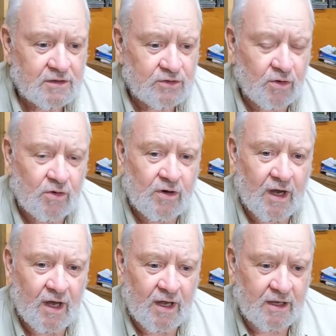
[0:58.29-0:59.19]

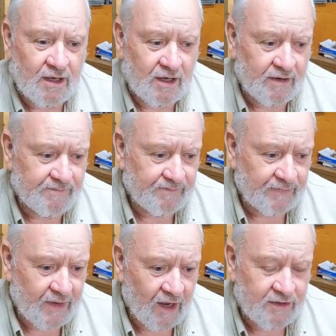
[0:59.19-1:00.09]
So I
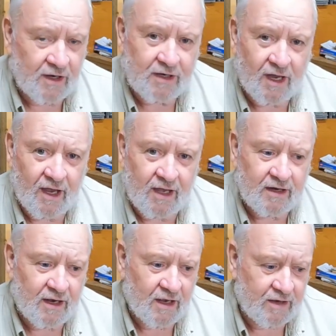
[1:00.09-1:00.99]

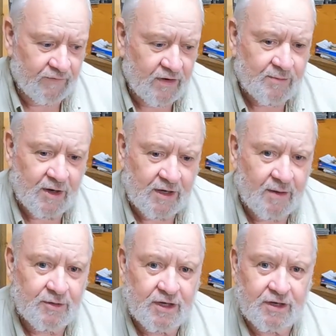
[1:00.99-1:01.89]
had a friend of mine
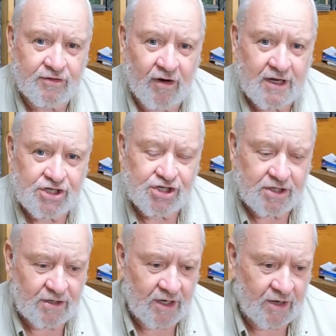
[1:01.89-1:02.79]
come and dig a
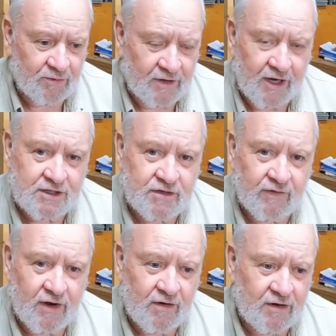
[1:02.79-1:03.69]
trench with an
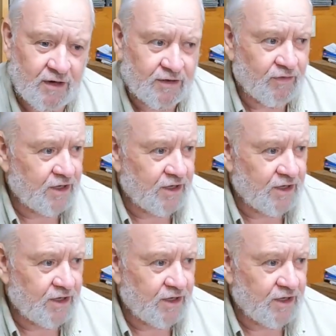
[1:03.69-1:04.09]
excavator, dug a